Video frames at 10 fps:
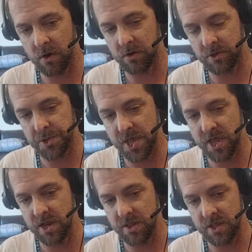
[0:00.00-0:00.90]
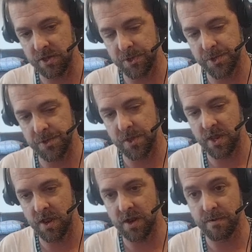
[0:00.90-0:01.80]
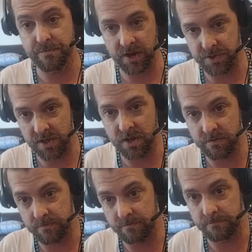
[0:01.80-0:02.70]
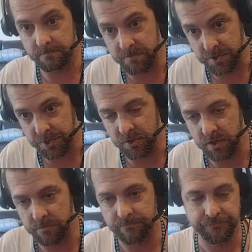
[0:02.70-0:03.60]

arcs hitting this and affecting it physically.